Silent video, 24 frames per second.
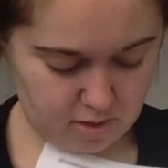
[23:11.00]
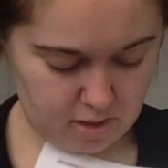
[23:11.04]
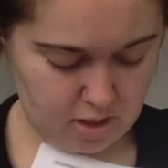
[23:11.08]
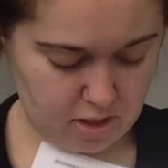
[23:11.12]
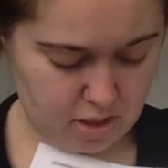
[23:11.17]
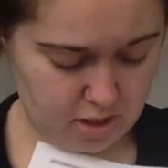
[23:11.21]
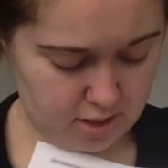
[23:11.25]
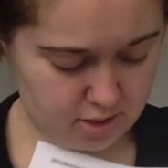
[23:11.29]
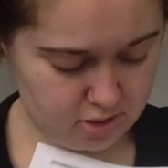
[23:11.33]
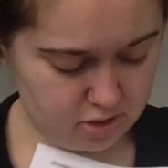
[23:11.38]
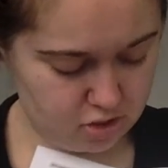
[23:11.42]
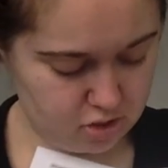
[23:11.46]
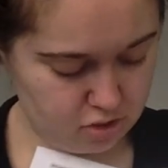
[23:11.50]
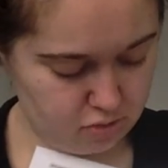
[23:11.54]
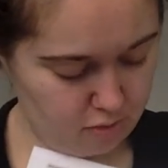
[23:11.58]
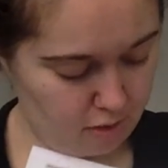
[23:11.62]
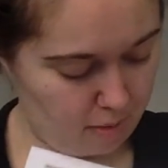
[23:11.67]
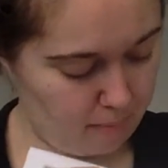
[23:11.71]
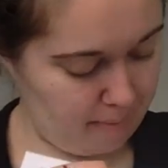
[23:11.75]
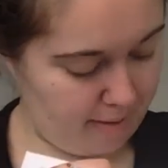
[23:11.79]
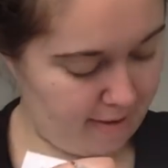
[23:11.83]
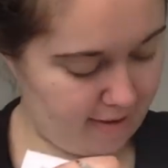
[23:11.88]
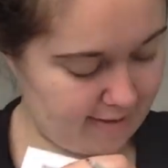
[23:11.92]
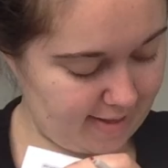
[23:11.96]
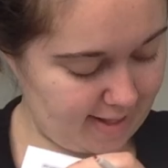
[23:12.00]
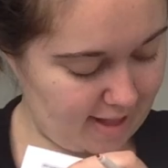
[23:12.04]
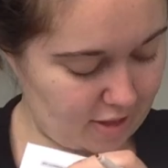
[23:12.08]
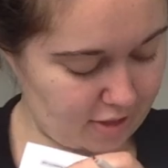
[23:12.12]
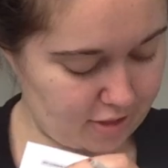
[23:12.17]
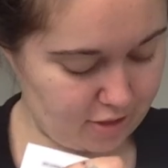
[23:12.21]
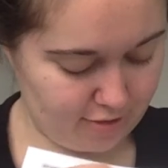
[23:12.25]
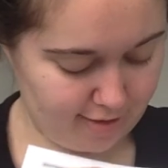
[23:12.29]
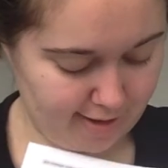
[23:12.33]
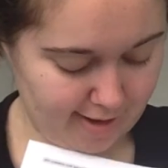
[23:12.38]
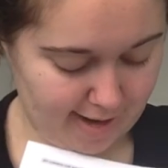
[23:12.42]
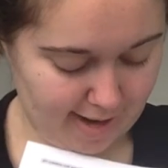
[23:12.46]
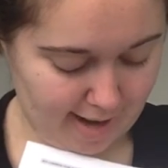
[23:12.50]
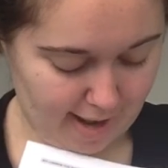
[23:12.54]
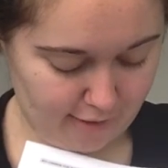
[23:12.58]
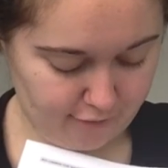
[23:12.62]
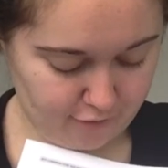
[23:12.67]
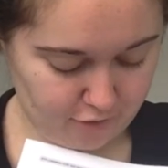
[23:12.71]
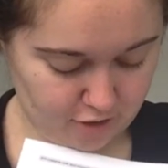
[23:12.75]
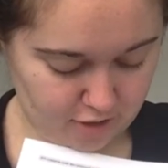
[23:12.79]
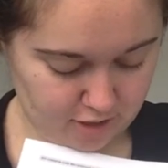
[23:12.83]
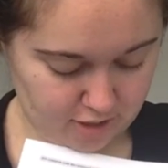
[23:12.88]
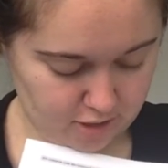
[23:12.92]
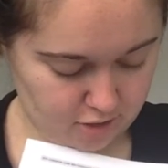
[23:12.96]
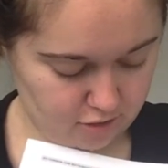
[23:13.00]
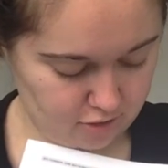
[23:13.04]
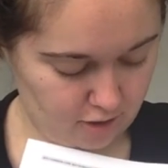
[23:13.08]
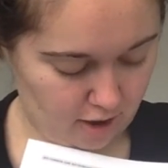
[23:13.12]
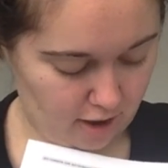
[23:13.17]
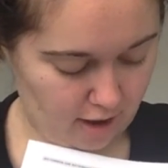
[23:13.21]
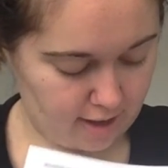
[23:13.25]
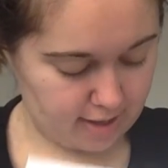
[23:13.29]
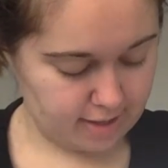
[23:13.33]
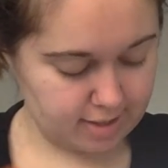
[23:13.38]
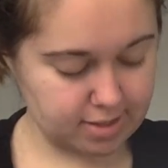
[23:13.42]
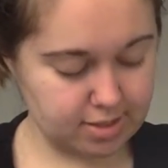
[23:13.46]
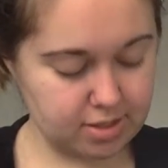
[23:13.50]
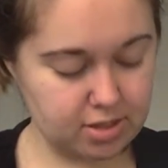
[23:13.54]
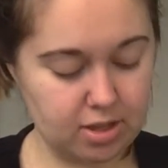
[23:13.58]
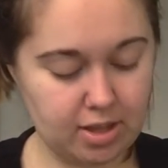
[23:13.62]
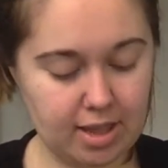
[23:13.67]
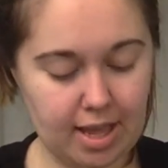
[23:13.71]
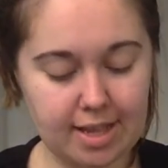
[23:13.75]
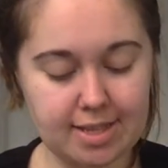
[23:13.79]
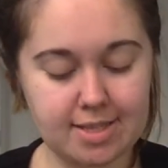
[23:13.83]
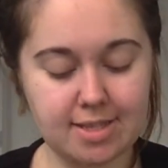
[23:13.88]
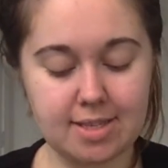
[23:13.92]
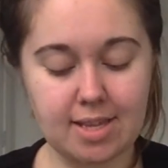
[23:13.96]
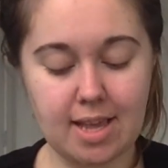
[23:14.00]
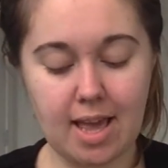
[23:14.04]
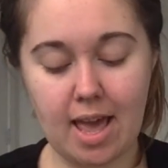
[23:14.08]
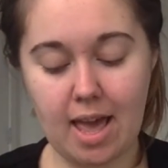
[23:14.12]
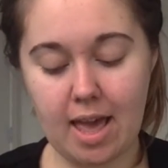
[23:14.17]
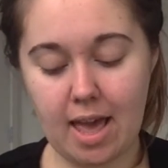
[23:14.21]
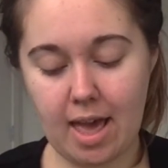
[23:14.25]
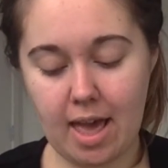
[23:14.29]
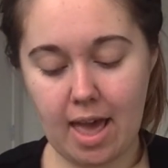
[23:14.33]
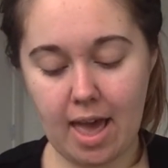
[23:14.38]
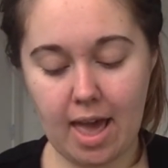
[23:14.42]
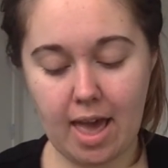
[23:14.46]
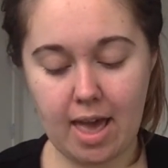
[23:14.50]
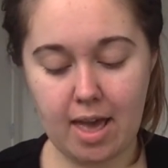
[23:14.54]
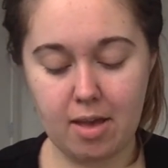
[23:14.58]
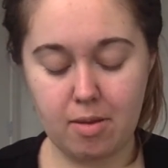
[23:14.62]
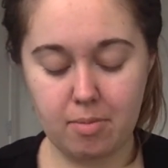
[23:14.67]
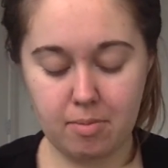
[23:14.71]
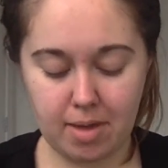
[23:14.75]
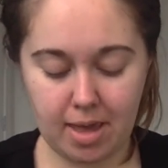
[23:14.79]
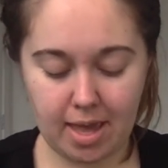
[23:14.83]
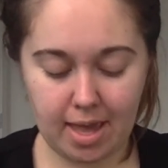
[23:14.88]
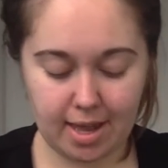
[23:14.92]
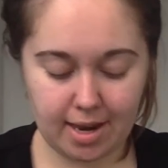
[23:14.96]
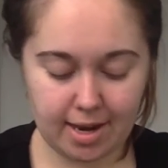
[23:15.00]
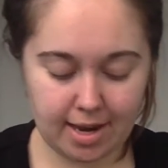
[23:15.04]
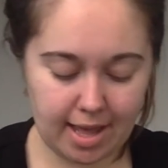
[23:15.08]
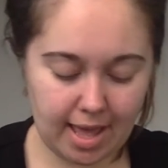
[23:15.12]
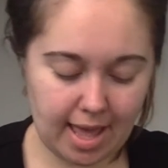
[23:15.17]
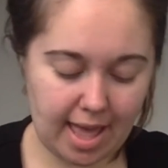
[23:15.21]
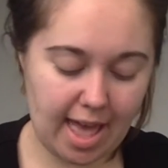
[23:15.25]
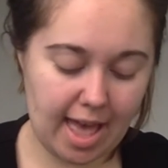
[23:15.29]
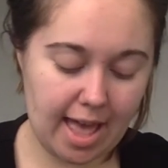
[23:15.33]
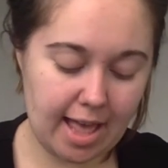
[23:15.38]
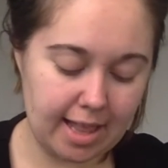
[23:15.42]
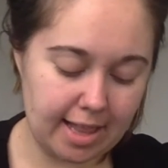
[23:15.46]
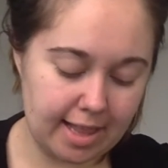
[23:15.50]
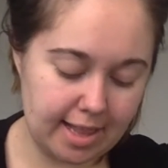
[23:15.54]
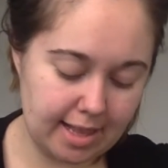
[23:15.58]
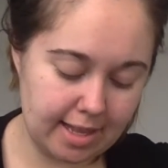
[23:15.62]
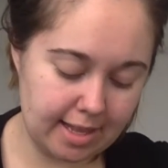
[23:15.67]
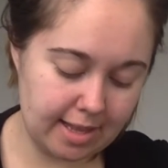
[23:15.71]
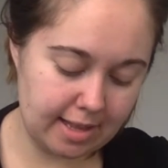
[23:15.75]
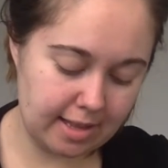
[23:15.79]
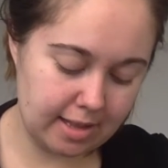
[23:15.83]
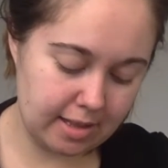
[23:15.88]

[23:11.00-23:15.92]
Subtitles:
These 2 are parallel. They're never going to cross. So that's M and L.